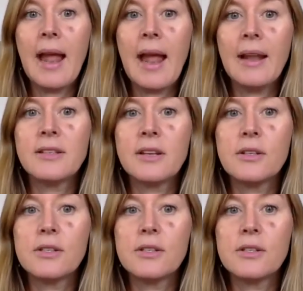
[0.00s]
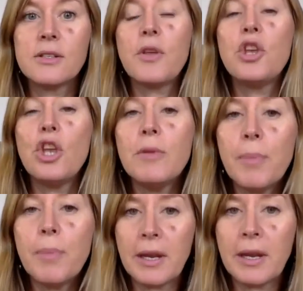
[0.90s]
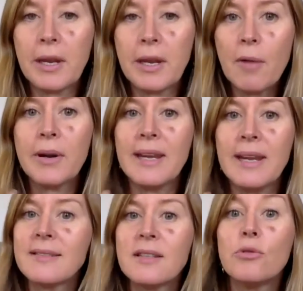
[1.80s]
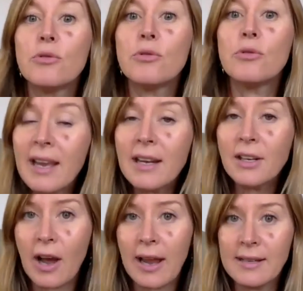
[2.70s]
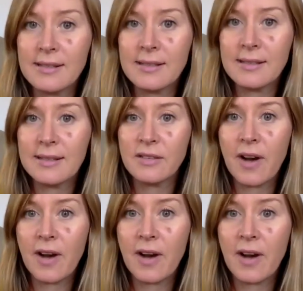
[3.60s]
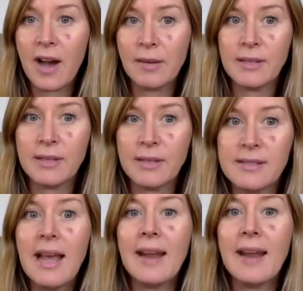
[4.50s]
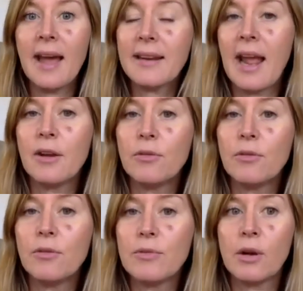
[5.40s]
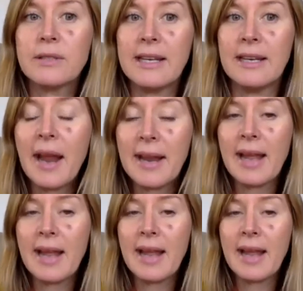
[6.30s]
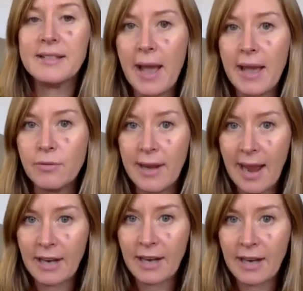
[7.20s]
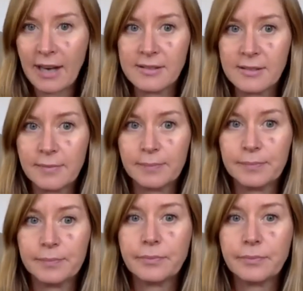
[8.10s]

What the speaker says: And so the human body, our body, doesn't recognize these vitamins, and that can result in unanticipated reactions.